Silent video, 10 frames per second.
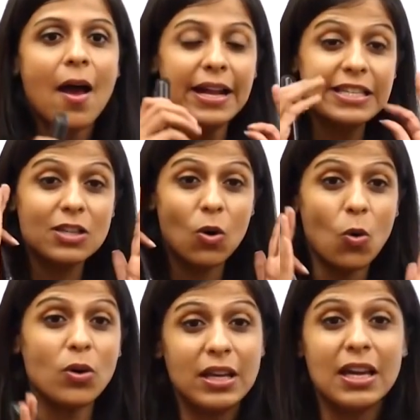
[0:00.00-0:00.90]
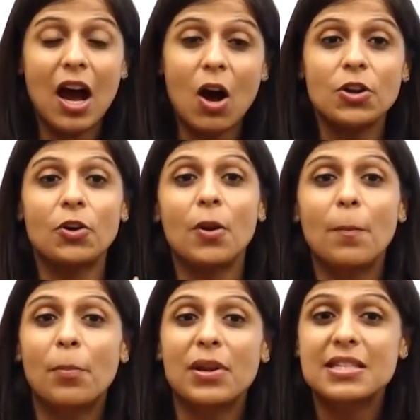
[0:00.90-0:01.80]
It's only how you're going
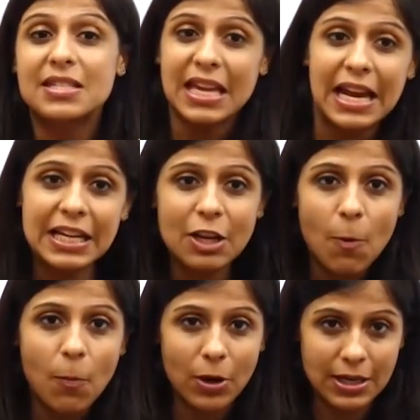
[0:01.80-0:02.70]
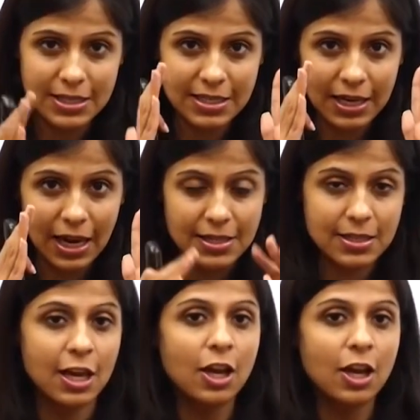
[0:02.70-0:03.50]
to present your points. See guys,